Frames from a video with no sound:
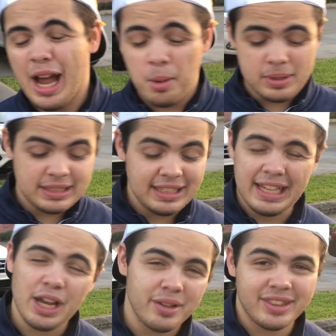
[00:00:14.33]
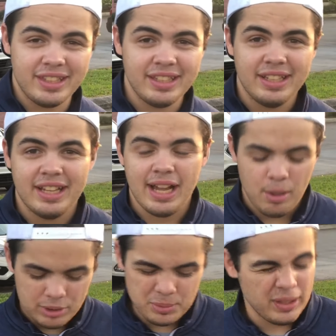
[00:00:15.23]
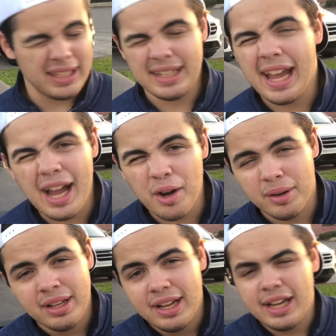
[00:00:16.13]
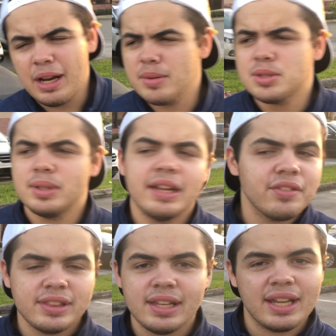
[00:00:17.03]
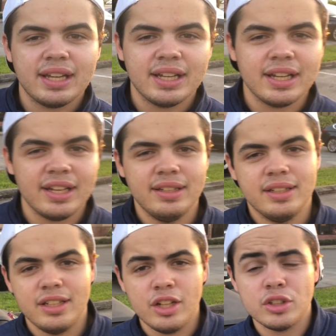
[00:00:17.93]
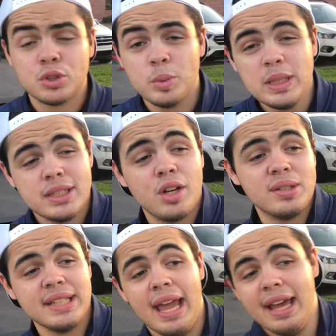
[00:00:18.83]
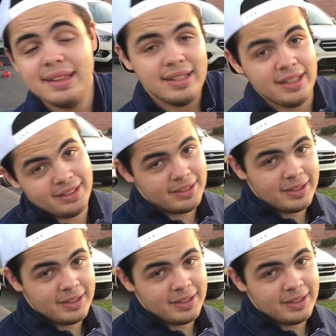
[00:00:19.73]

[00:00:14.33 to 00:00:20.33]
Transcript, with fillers: I was eating healthy, I was working out, and I was doing everything I could, you know, to reach the goals I had then.